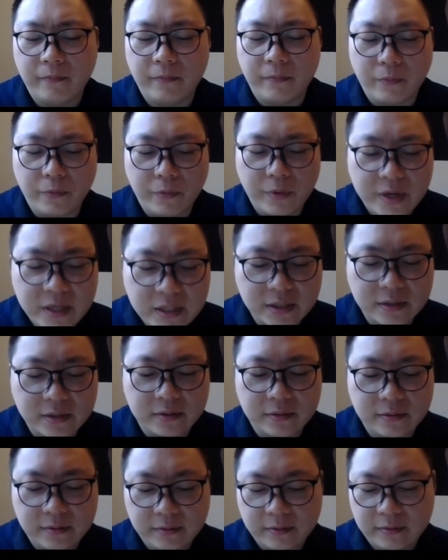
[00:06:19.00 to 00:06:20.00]

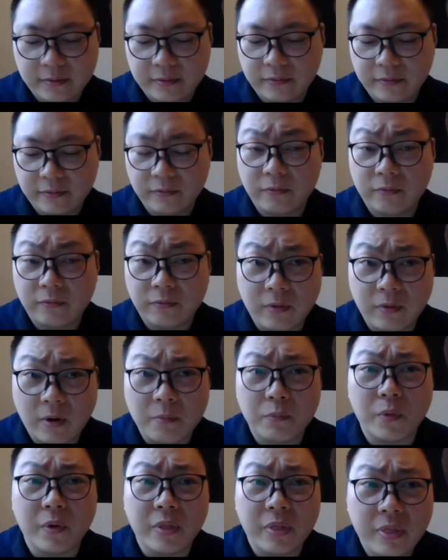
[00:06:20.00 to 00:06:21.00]
risen
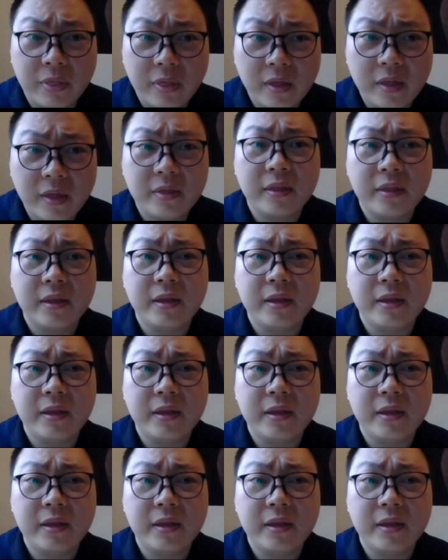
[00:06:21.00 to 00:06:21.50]
from within